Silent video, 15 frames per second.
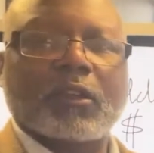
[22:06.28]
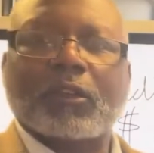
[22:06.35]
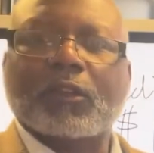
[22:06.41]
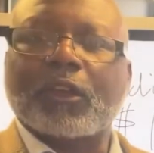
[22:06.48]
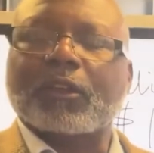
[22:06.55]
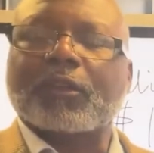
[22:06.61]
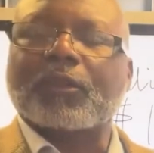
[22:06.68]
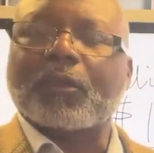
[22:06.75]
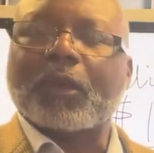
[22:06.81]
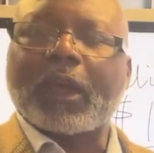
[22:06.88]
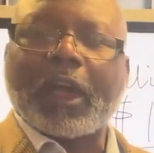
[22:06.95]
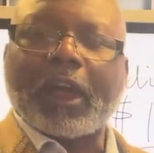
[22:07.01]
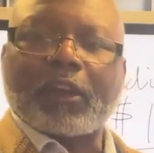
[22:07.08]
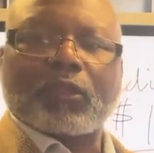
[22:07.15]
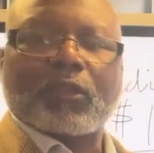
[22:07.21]
just
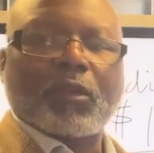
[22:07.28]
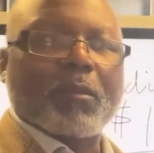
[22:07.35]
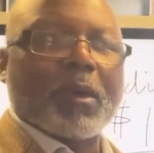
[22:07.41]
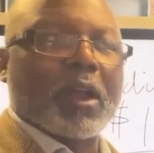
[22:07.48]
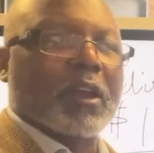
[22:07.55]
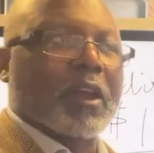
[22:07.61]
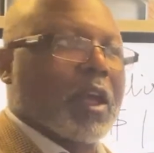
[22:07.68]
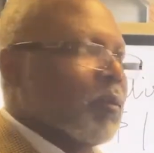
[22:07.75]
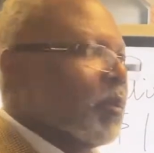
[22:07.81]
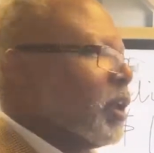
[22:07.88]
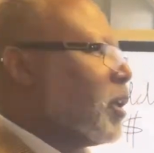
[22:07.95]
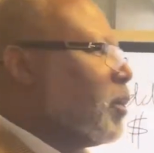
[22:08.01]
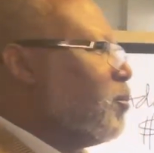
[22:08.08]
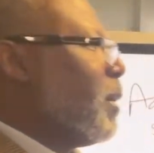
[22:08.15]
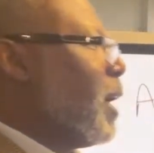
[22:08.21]
extra money that we
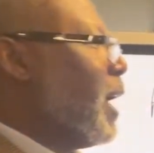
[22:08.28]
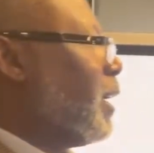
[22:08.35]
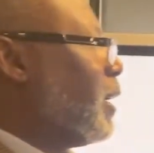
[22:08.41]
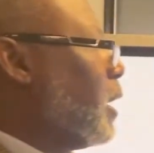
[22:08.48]
could make.